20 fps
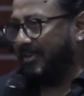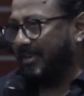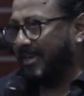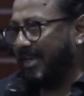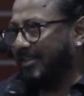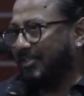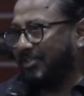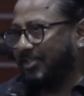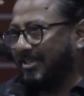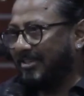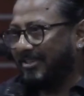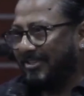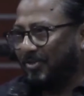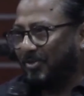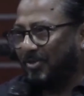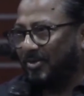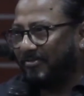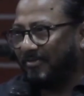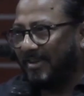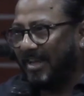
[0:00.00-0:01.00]
for lunch, and he's
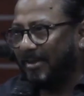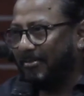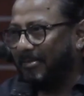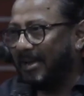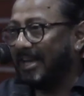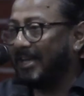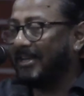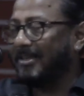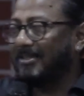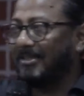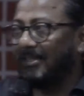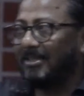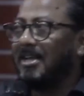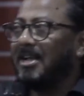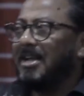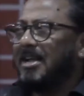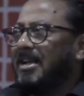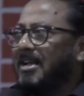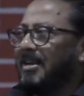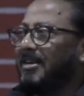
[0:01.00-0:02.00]
going to fly back and say,
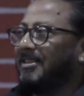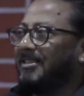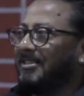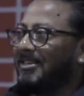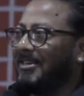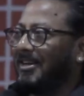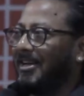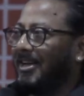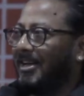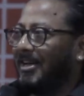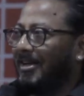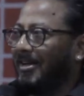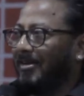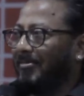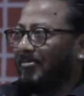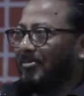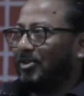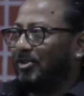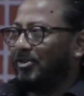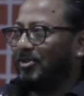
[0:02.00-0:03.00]
listen,
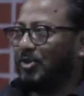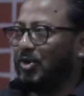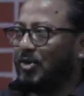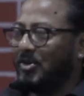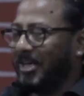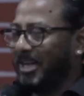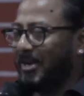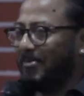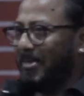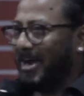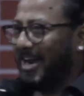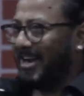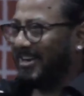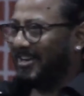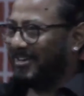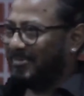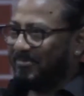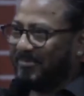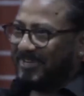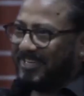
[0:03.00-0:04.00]
don't get mad
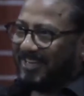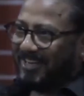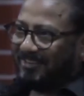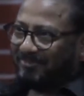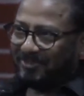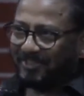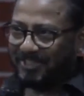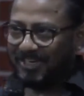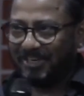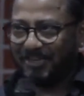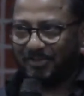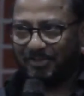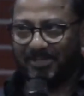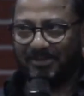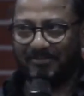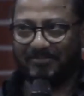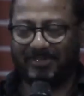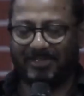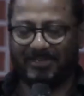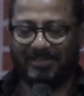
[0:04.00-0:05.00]
at me, I have to tell you
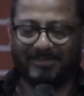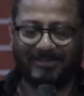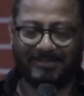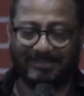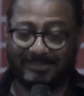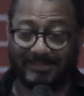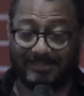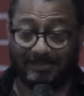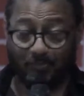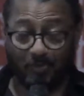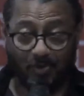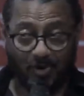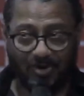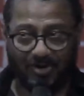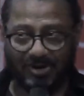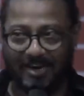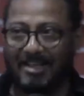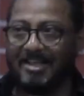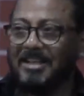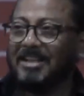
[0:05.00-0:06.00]
something. I said,
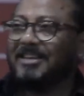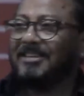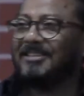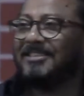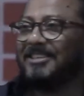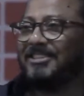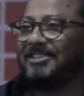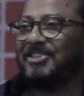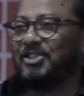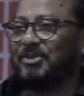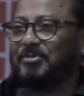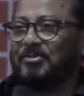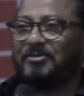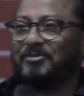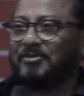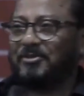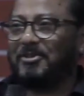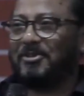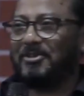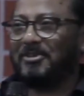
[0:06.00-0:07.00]
what? He said, just
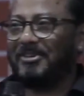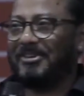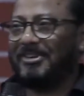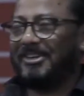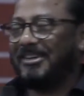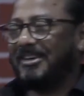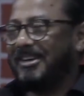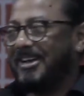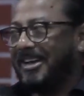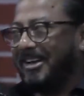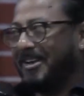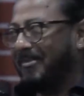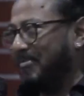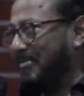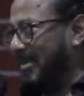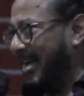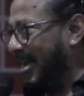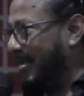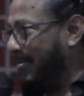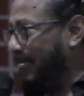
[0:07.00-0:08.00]
before
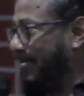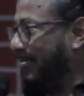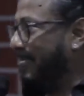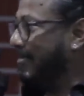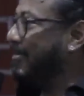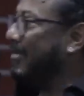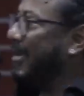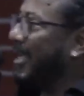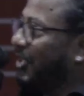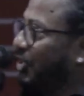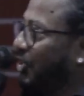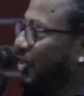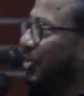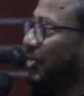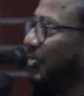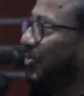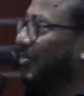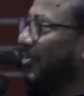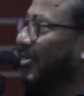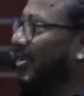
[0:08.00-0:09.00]
I met
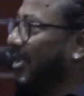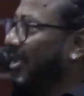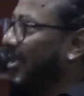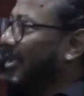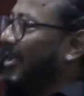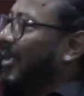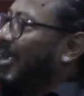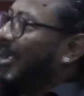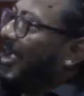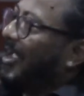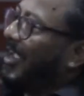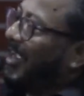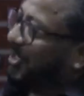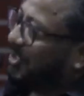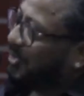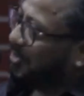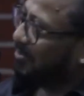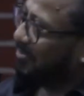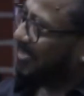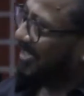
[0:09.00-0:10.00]
you, I
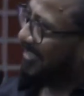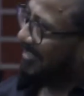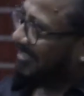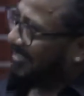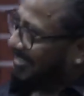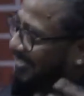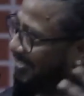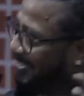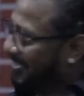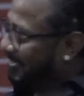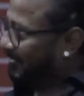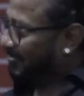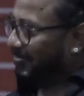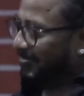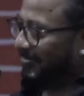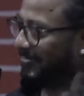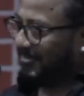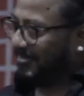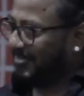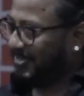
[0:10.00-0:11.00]
had to meet this
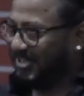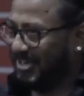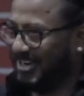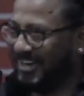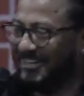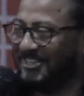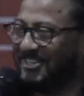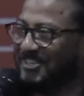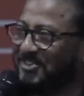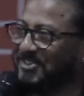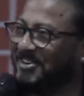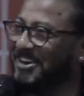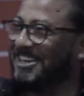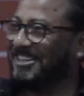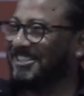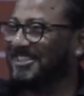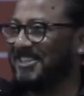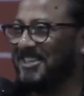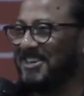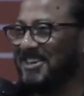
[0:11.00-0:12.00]
other
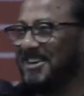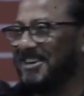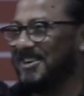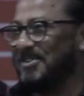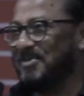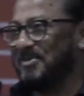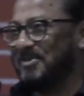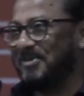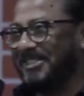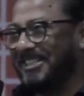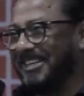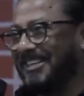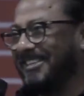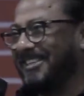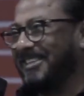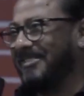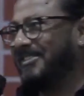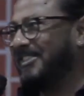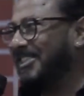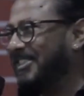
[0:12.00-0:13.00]
director who would say
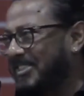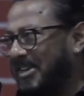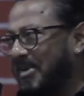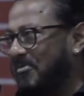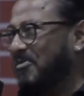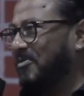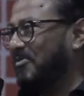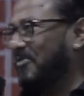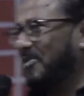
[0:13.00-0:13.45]
that just come